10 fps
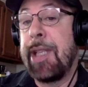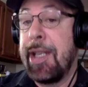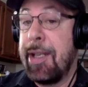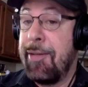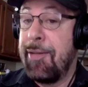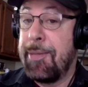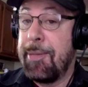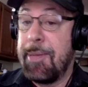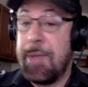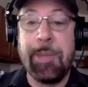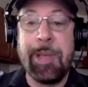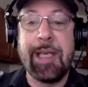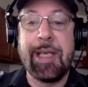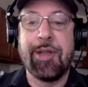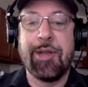if you make
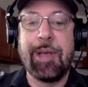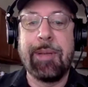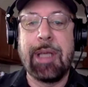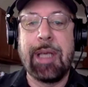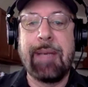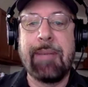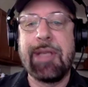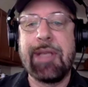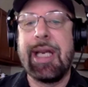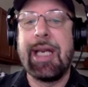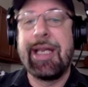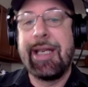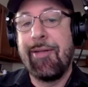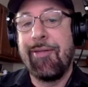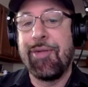extreme claims and
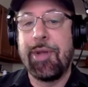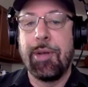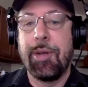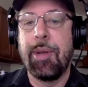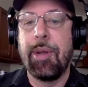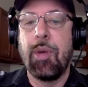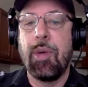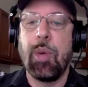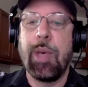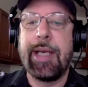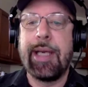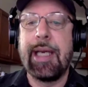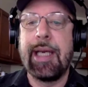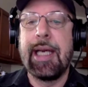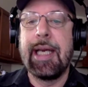if you're writing
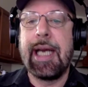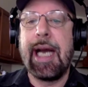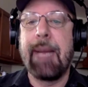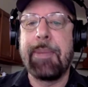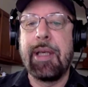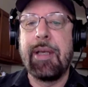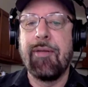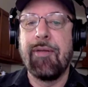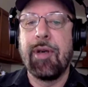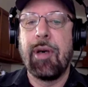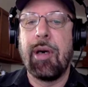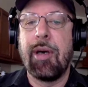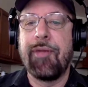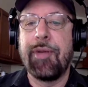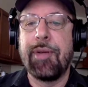copy for
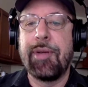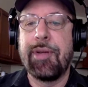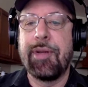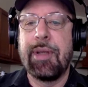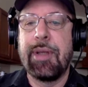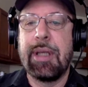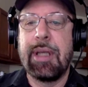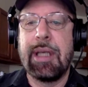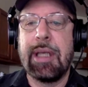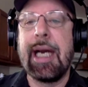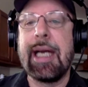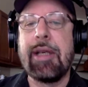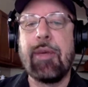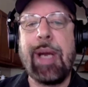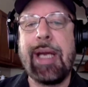offers in highly
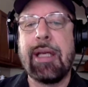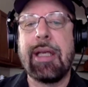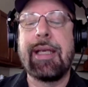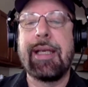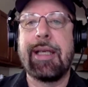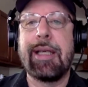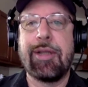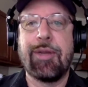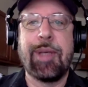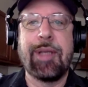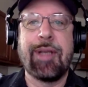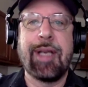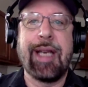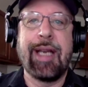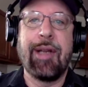regulated industries like
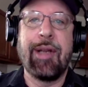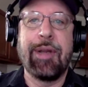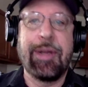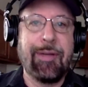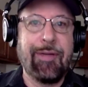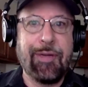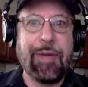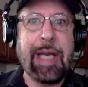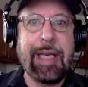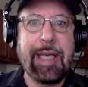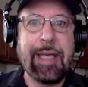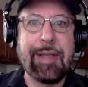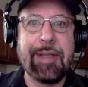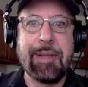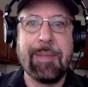health and
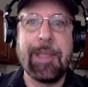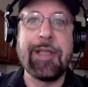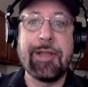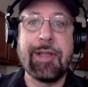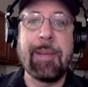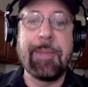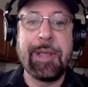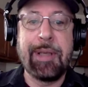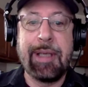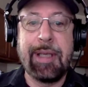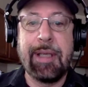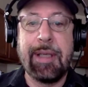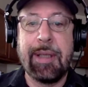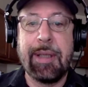finance and business opportunity,